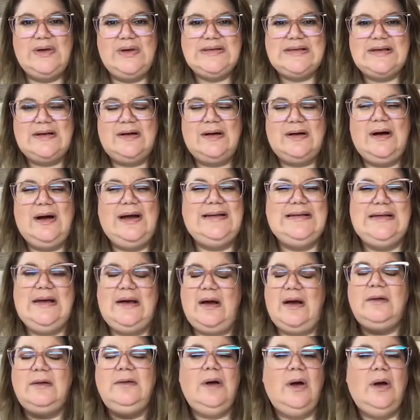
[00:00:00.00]
Was
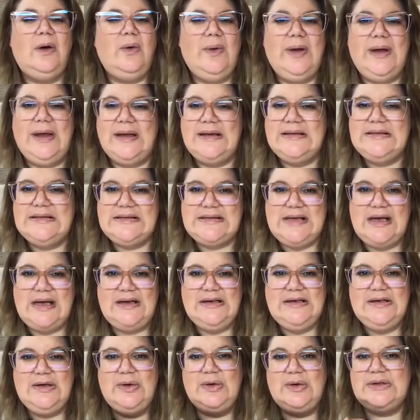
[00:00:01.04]
there a knowing inside?